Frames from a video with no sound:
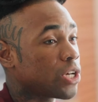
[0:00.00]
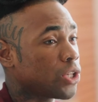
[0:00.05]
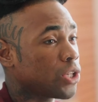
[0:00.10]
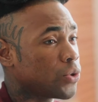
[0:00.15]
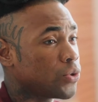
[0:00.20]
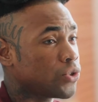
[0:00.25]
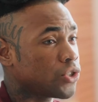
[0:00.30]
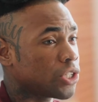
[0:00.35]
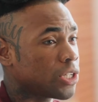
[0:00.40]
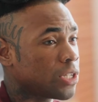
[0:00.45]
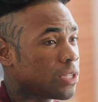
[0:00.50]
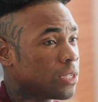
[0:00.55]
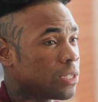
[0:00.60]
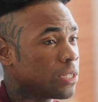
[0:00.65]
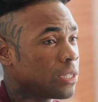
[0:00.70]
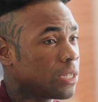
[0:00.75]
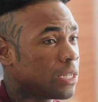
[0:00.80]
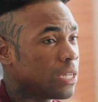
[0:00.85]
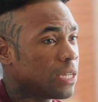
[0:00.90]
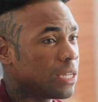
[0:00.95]
inclusion
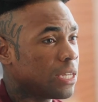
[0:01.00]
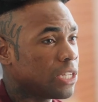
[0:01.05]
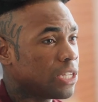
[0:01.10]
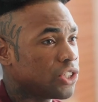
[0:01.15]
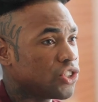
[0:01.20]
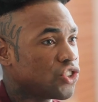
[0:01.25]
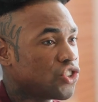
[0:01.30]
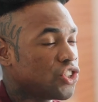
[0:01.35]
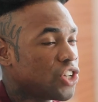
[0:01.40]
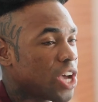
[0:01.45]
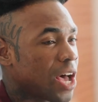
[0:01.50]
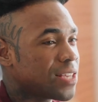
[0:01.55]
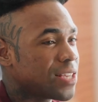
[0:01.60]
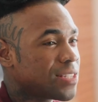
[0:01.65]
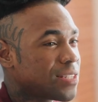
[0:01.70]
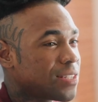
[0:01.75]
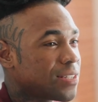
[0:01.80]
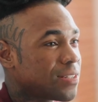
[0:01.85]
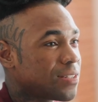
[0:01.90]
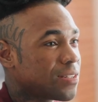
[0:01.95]

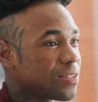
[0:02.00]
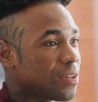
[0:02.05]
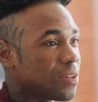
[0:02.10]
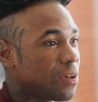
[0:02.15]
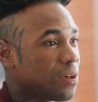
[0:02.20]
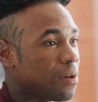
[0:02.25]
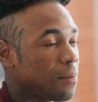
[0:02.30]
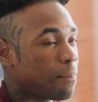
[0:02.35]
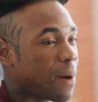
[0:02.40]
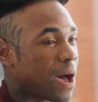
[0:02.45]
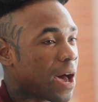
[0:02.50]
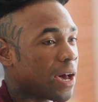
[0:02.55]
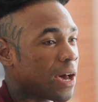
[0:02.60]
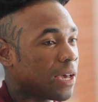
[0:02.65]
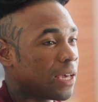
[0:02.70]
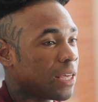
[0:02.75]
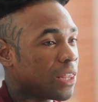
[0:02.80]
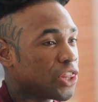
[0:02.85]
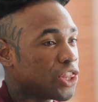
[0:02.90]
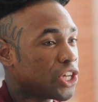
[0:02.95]
just
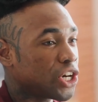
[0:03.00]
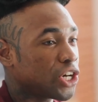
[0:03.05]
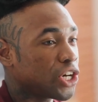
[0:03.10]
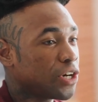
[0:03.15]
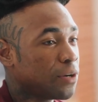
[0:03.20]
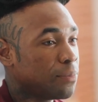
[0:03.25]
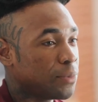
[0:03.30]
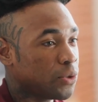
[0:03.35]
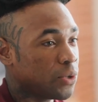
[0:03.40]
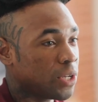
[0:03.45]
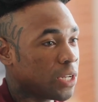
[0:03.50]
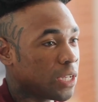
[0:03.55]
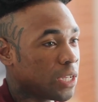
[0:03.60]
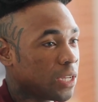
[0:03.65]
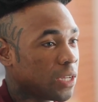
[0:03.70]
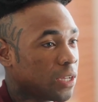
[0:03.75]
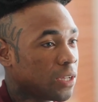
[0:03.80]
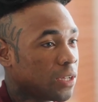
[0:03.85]
by the community.